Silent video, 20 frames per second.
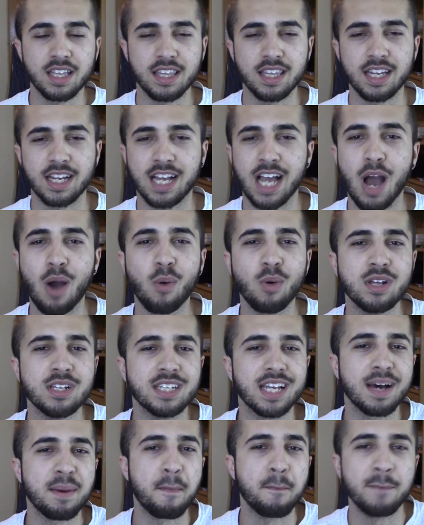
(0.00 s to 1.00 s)
The car
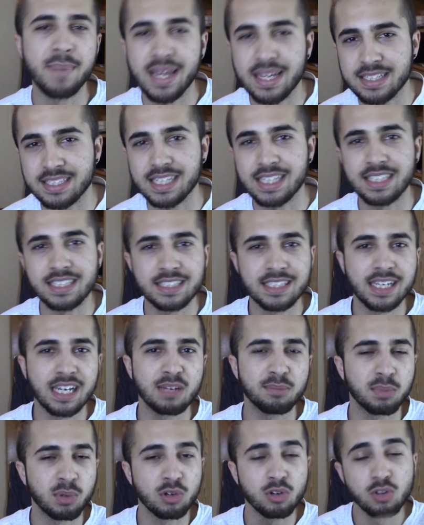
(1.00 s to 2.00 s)
was a mess
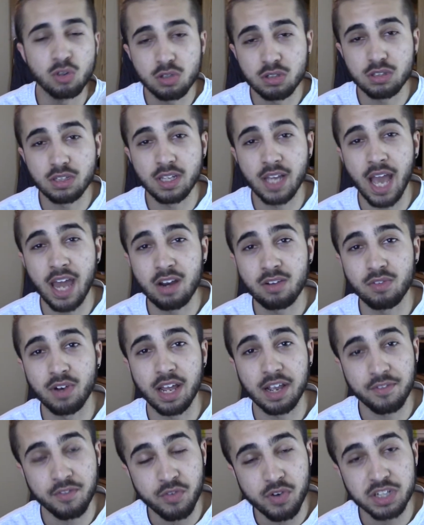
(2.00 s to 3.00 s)
inside, but it looked kind of
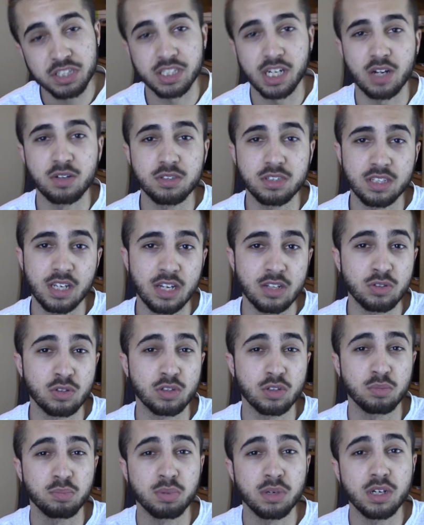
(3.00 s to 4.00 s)
like fresh outside, so
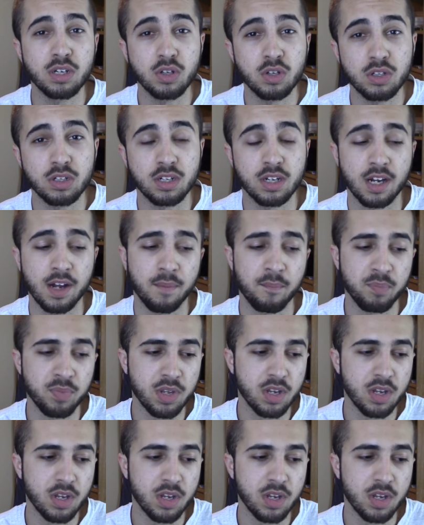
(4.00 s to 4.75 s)
it's a pretty good car.